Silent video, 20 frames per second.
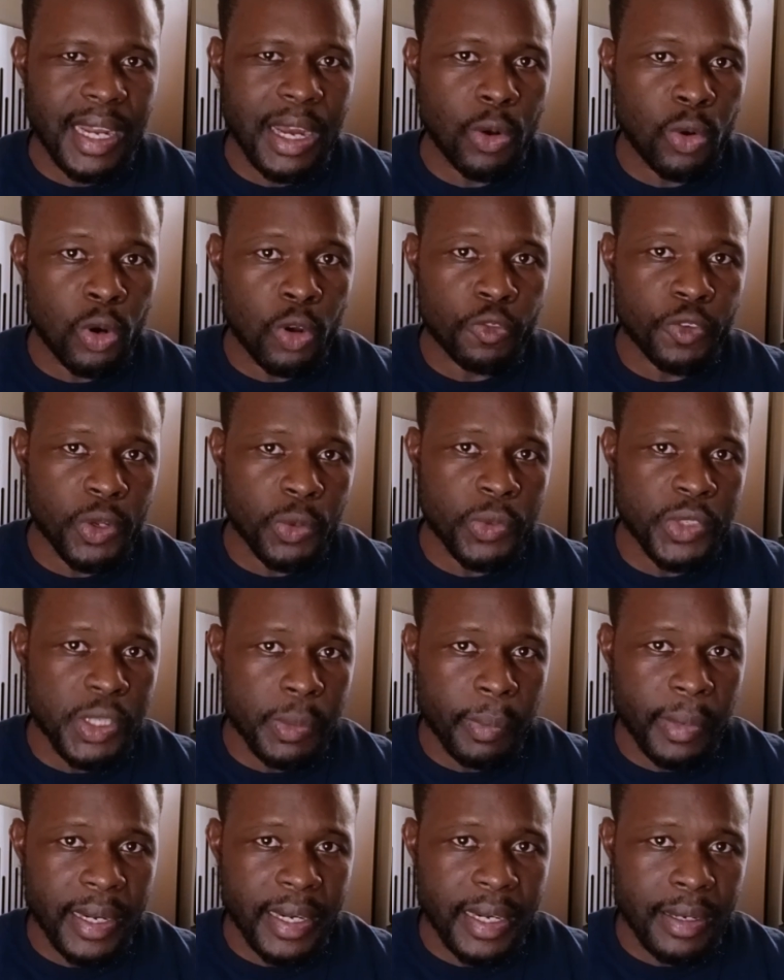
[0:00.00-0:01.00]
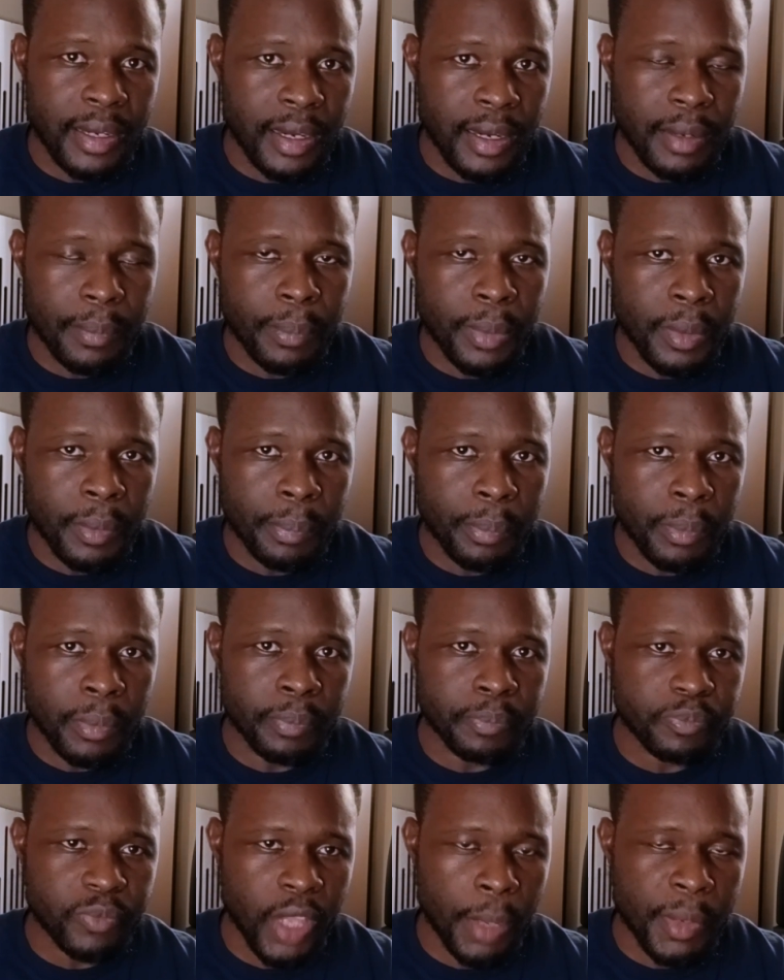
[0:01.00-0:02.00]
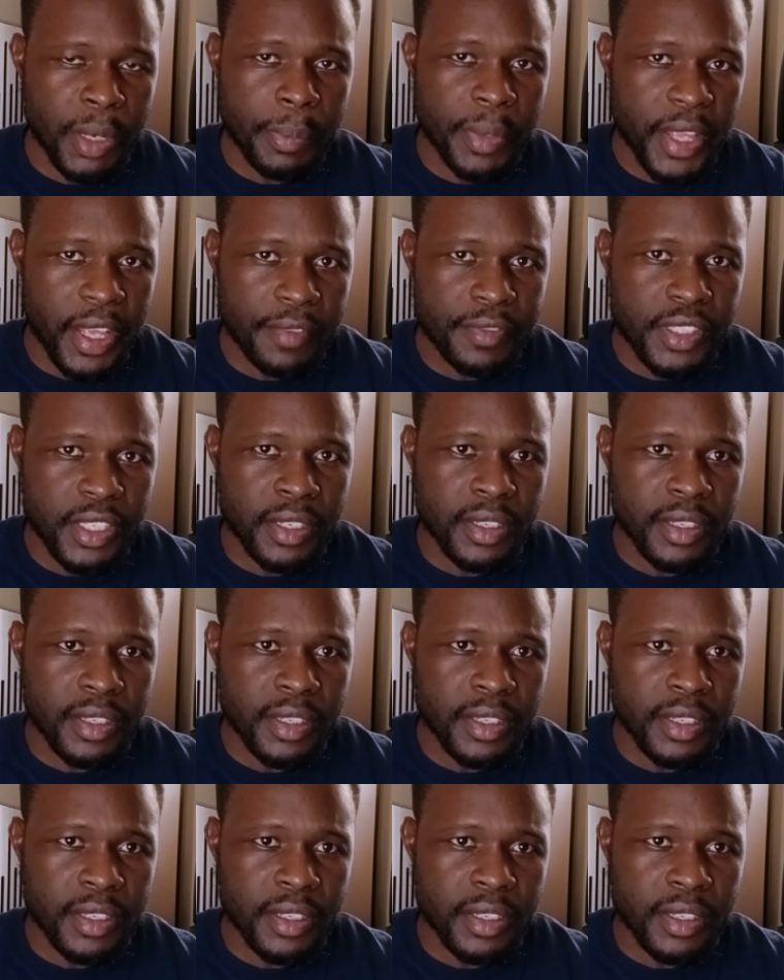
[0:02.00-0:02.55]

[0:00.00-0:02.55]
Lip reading: how low frequency behaves